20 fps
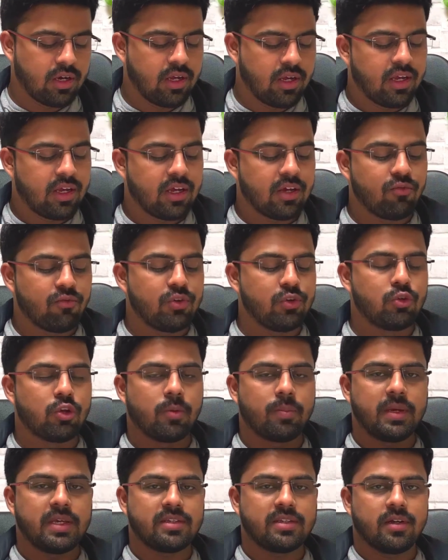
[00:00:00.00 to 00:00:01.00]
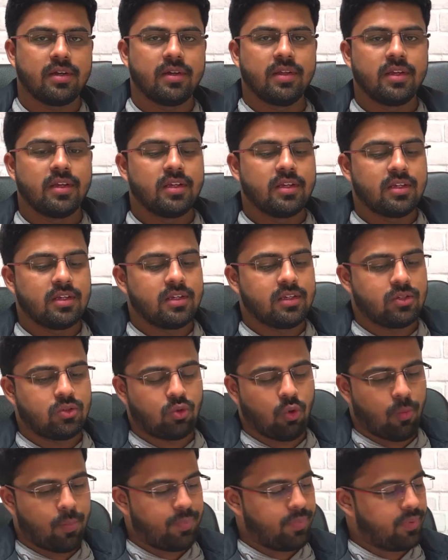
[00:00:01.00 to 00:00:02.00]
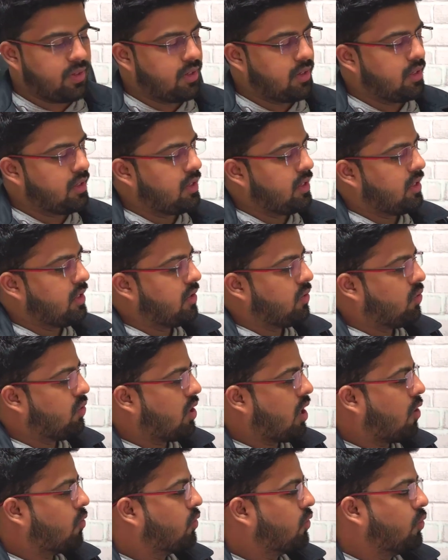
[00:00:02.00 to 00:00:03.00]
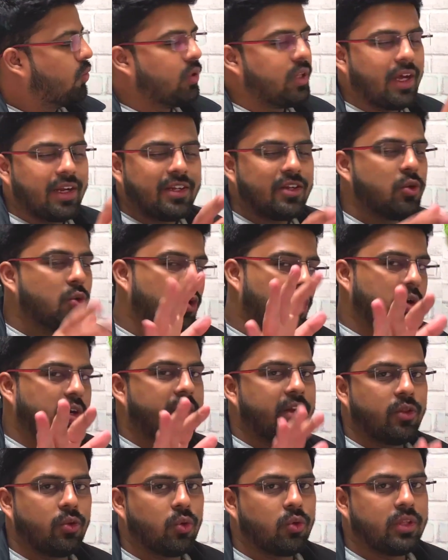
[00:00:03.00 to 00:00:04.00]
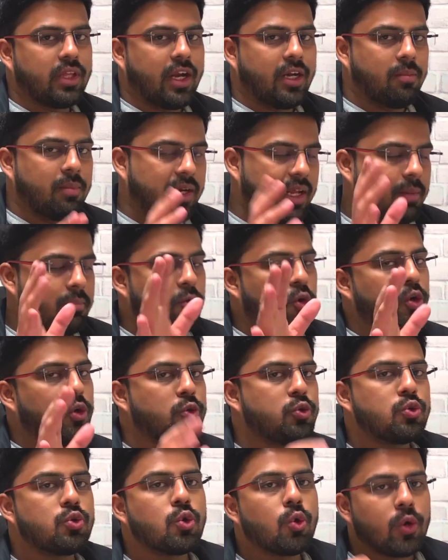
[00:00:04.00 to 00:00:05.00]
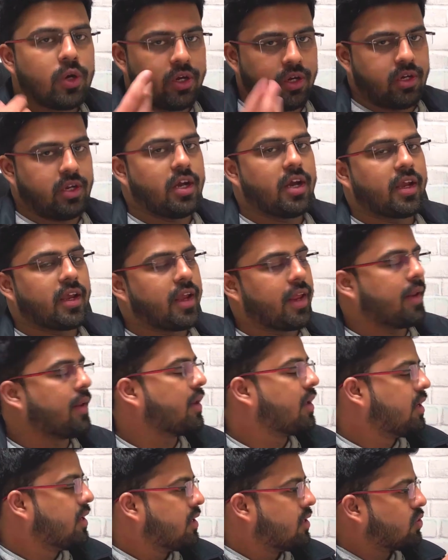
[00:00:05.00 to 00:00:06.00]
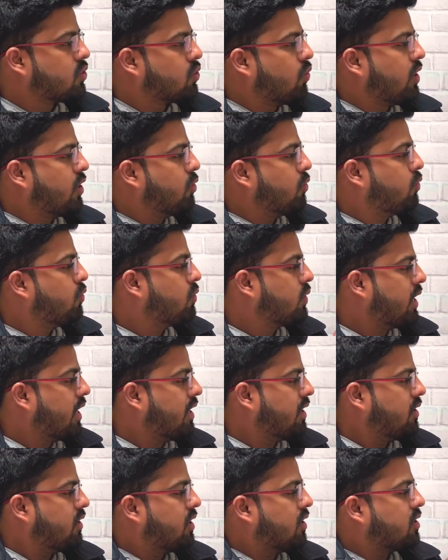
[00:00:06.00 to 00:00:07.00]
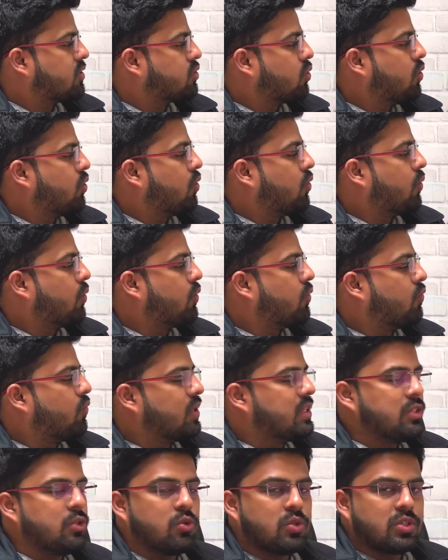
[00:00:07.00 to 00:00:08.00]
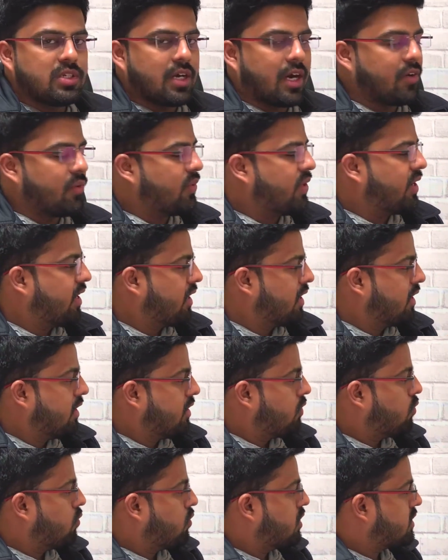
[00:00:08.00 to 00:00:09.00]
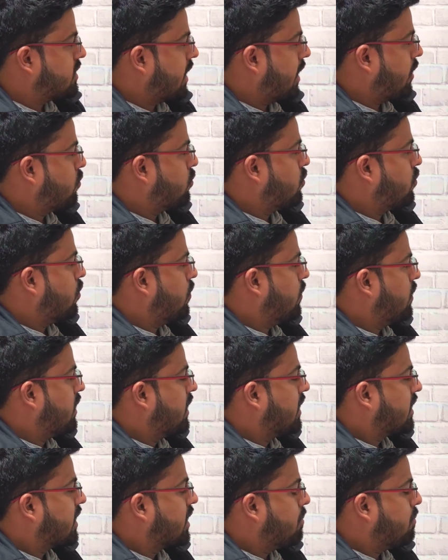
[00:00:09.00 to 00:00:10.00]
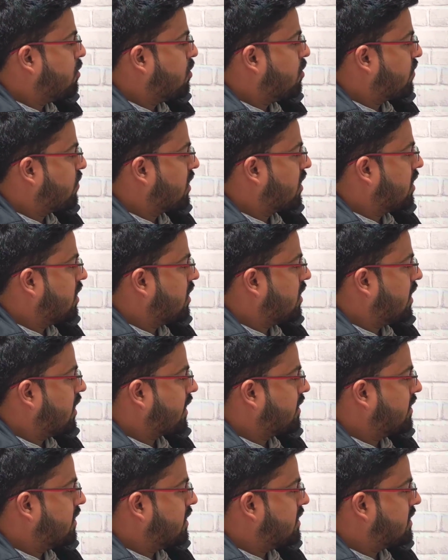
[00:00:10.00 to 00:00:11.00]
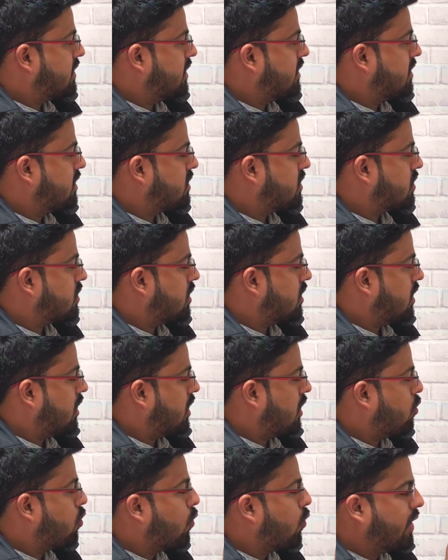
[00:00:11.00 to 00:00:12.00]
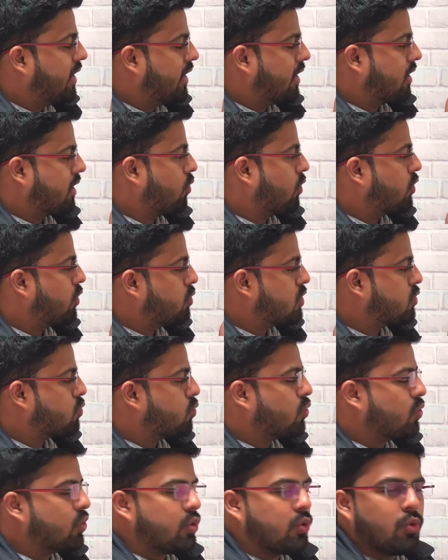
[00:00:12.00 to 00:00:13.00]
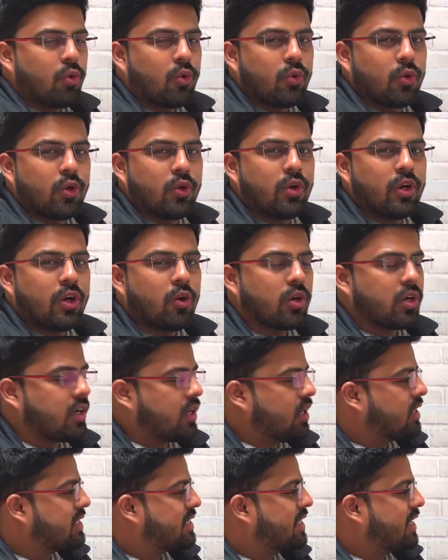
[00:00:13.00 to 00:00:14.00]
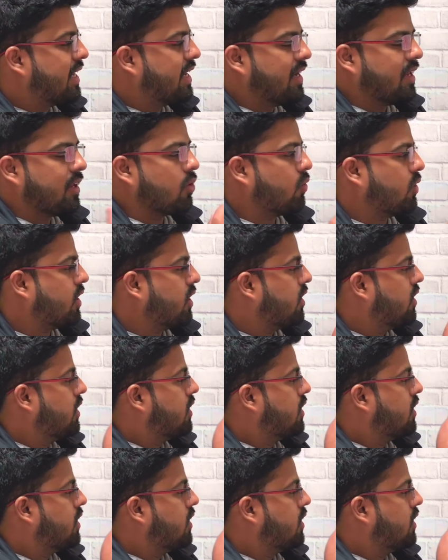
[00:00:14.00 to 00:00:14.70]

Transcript: Visual Pacer. So how to do that, you already know that, but I'm going to show it again. So what do you do that? So once you start reading, you just have to keep your finger like this and just hover it around. You just don't you need not stick it around here.